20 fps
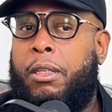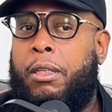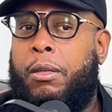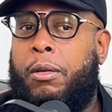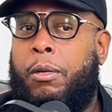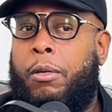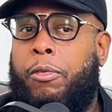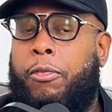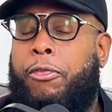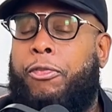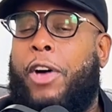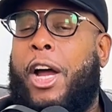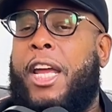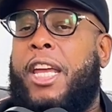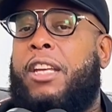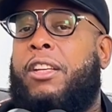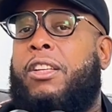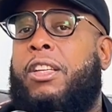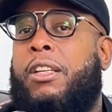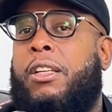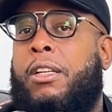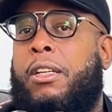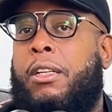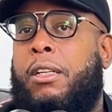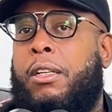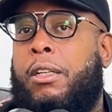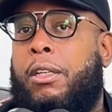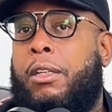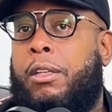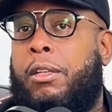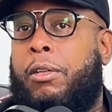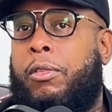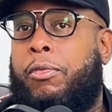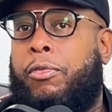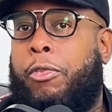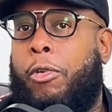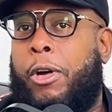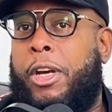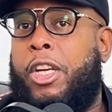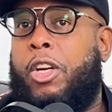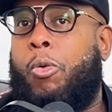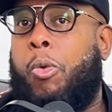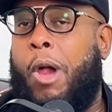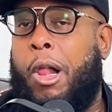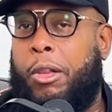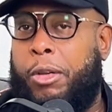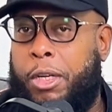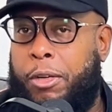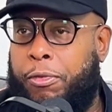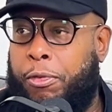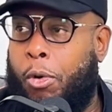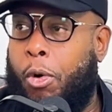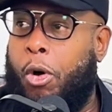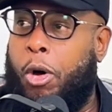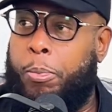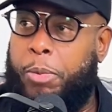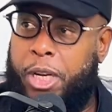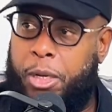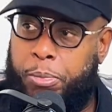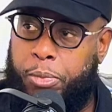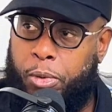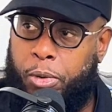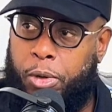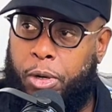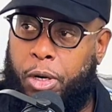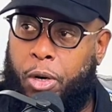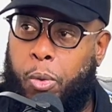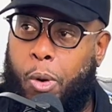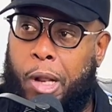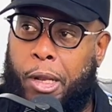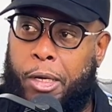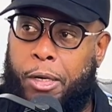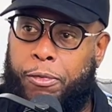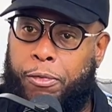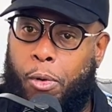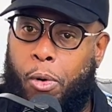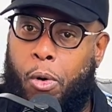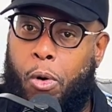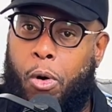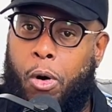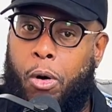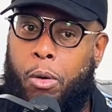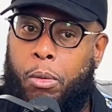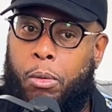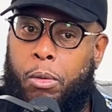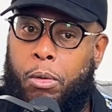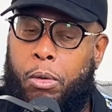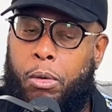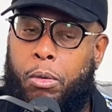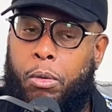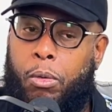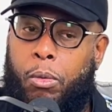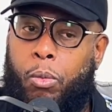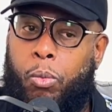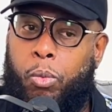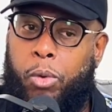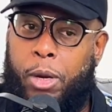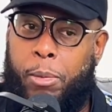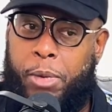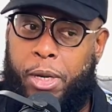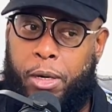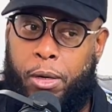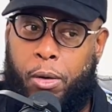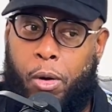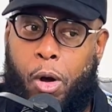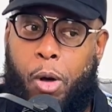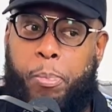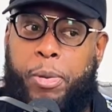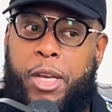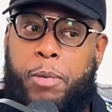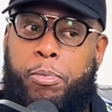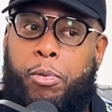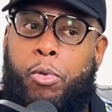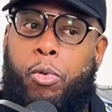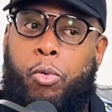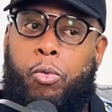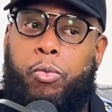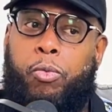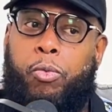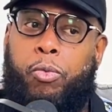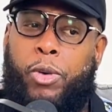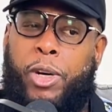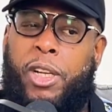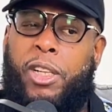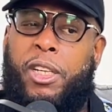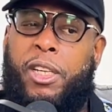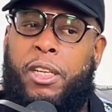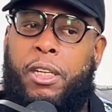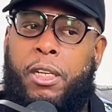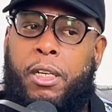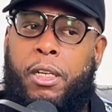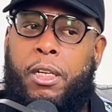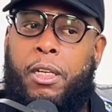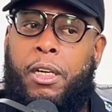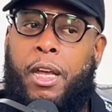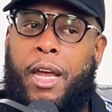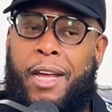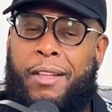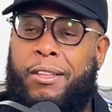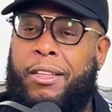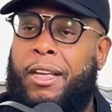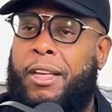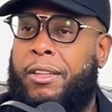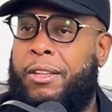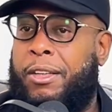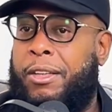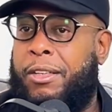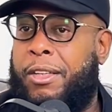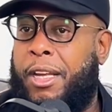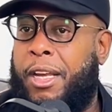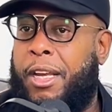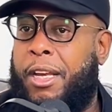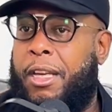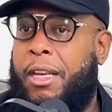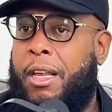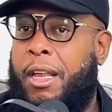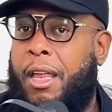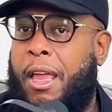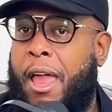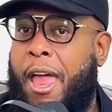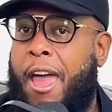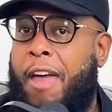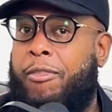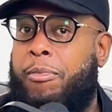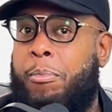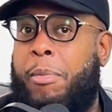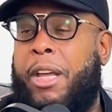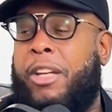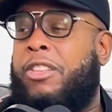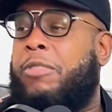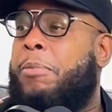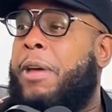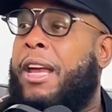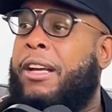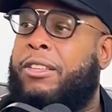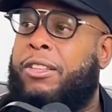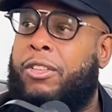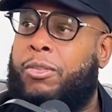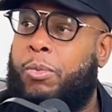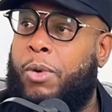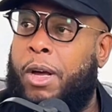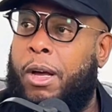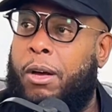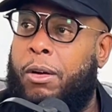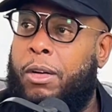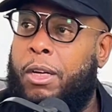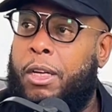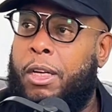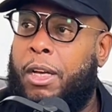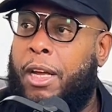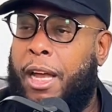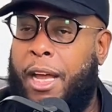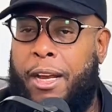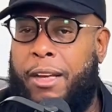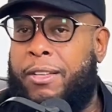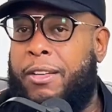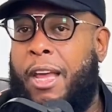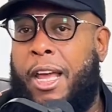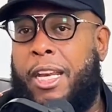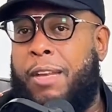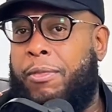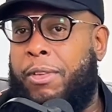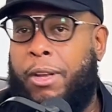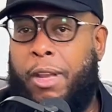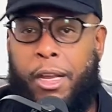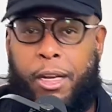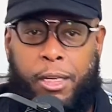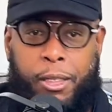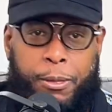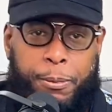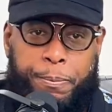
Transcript: fight for equality for all people and equality for all women are people who really, at the end of the day, have men's backs as well. And it's not even like a